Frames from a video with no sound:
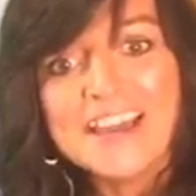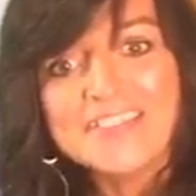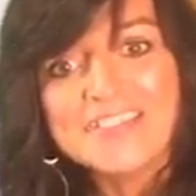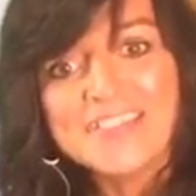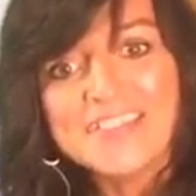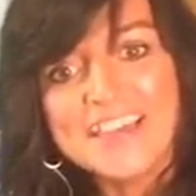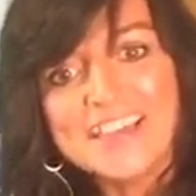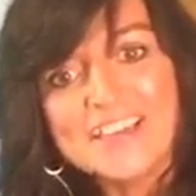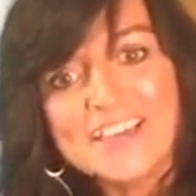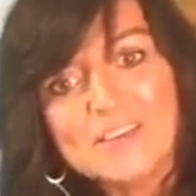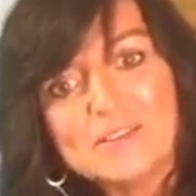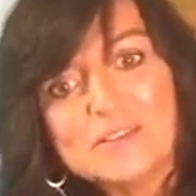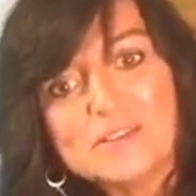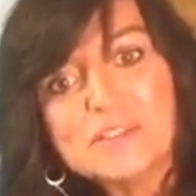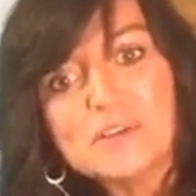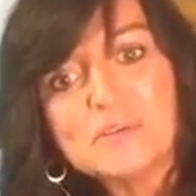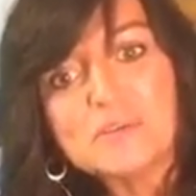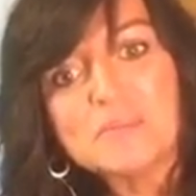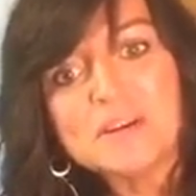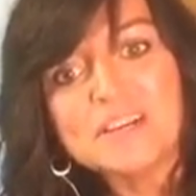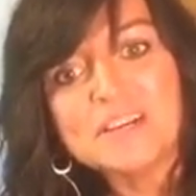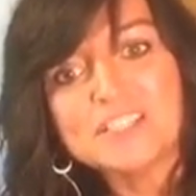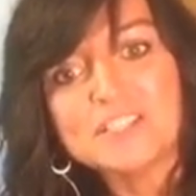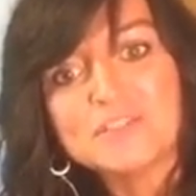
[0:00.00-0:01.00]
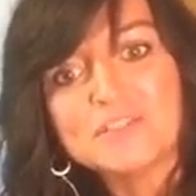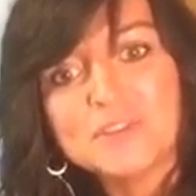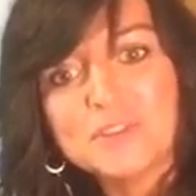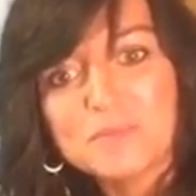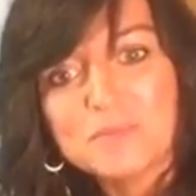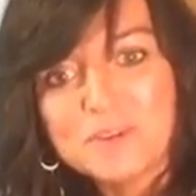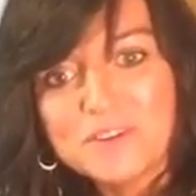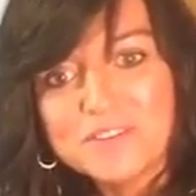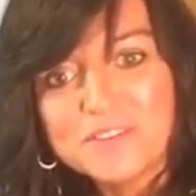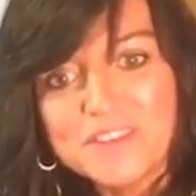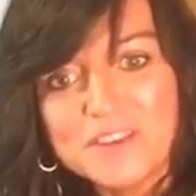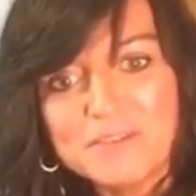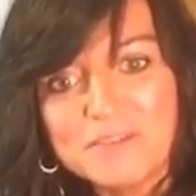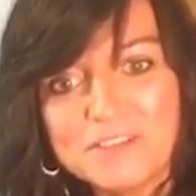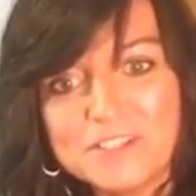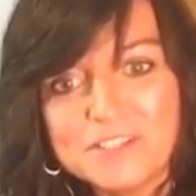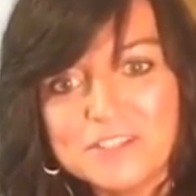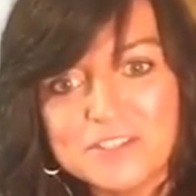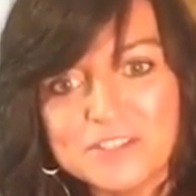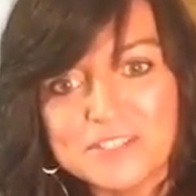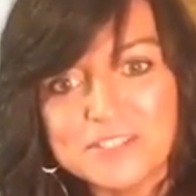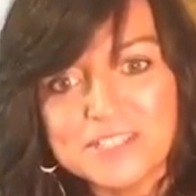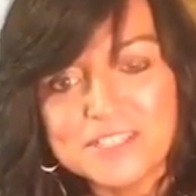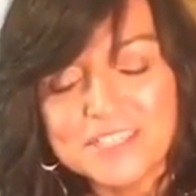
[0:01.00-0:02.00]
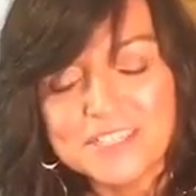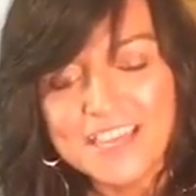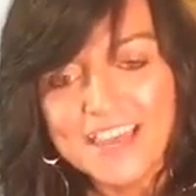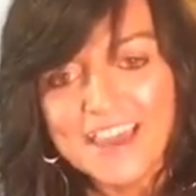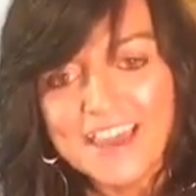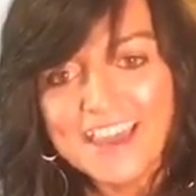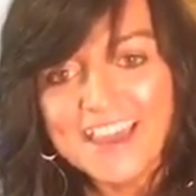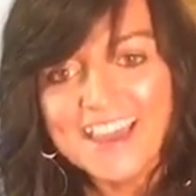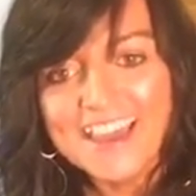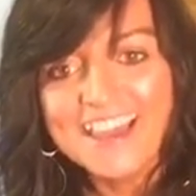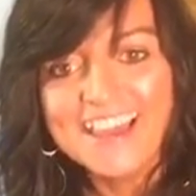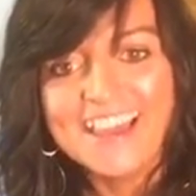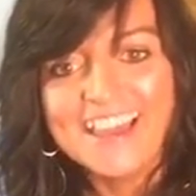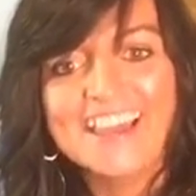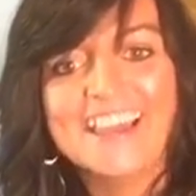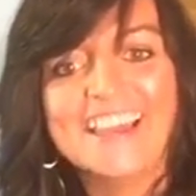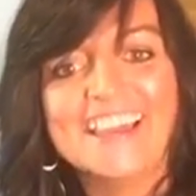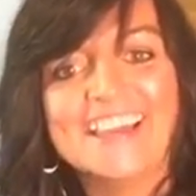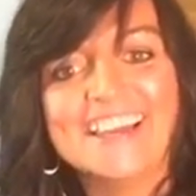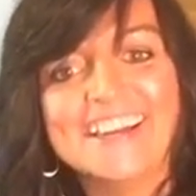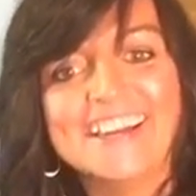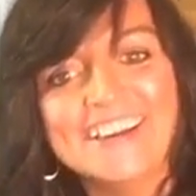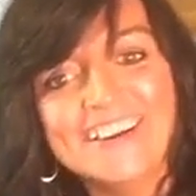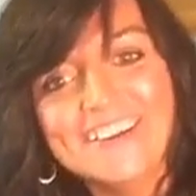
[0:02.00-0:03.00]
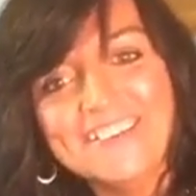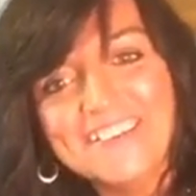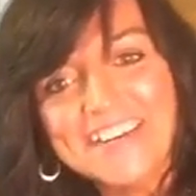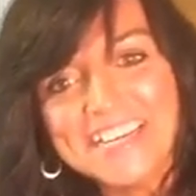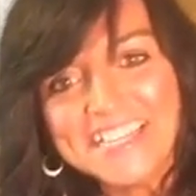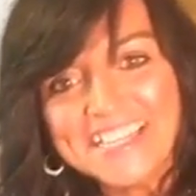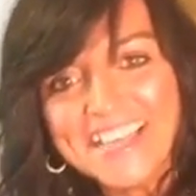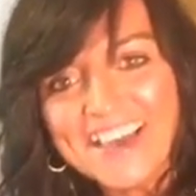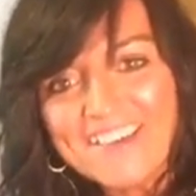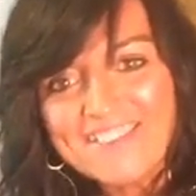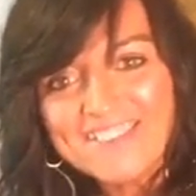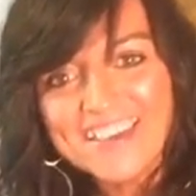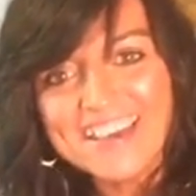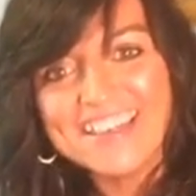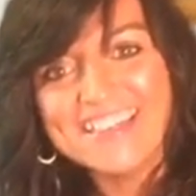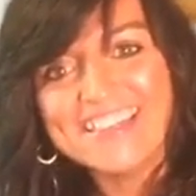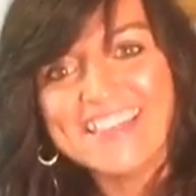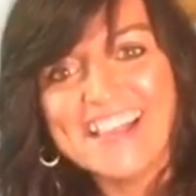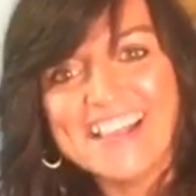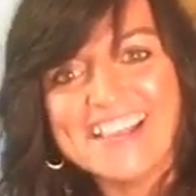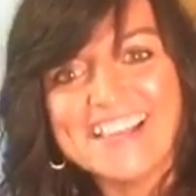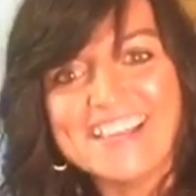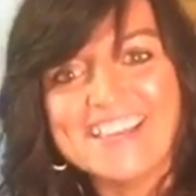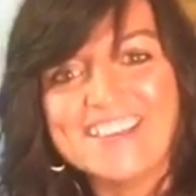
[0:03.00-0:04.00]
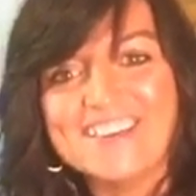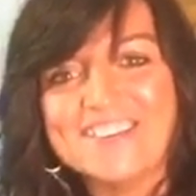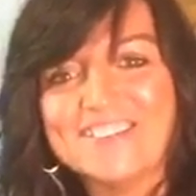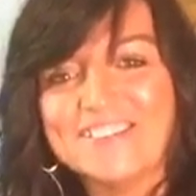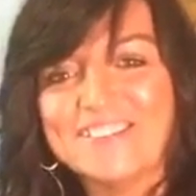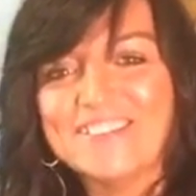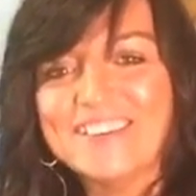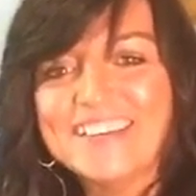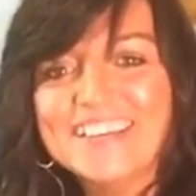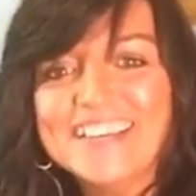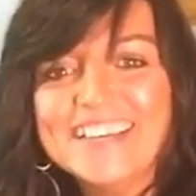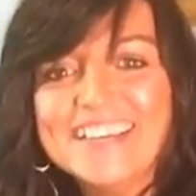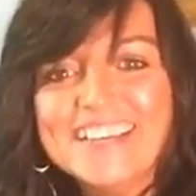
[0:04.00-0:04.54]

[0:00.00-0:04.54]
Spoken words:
Thank you so much for the birthday wishes. Yay! Oh, I love it. Thank you.